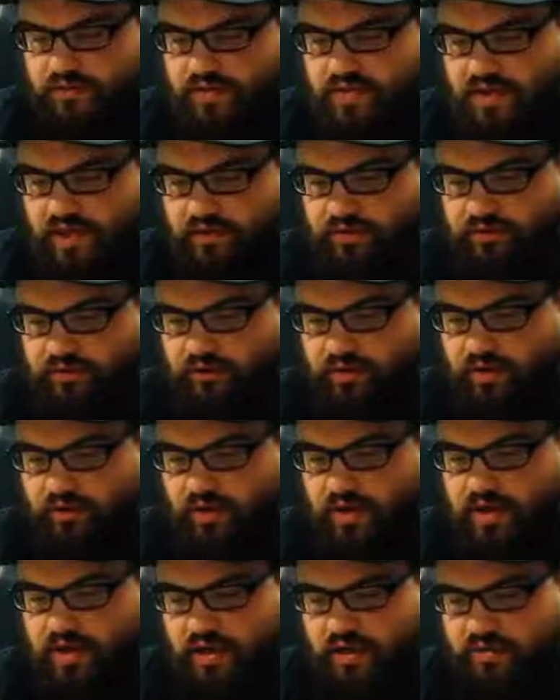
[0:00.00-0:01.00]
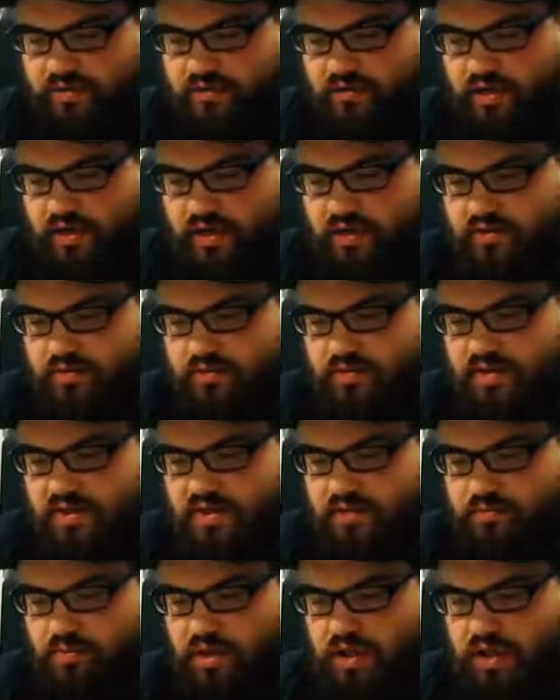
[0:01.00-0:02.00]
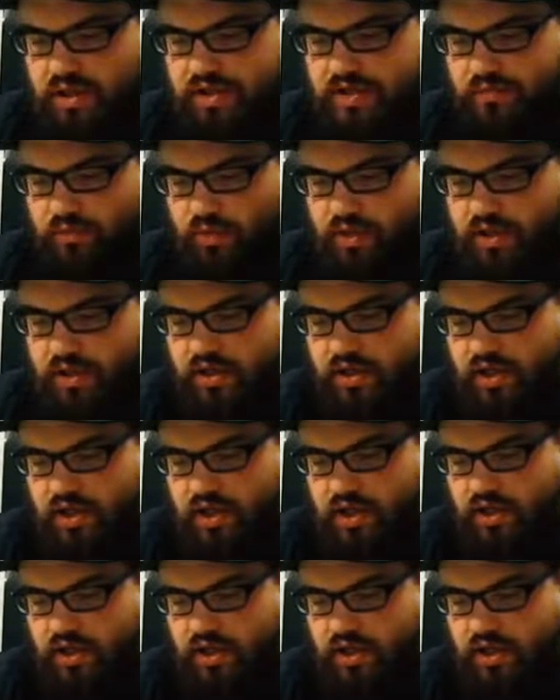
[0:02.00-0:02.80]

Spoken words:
he's at 3 right now, so I'm going to use his +1.